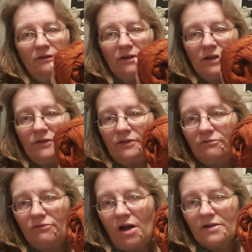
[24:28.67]
Look at the
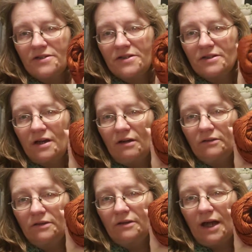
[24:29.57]
rust
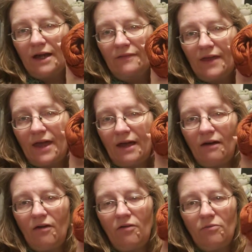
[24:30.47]
color on that.
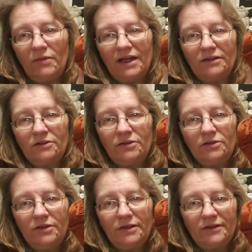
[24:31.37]
Oh my
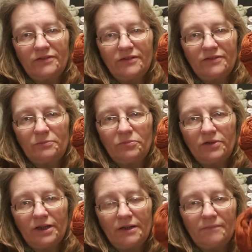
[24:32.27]
goodness, it's
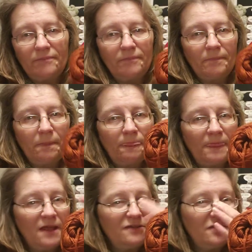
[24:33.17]
pretty.
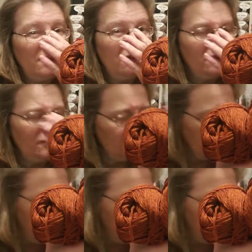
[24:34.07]
So this is a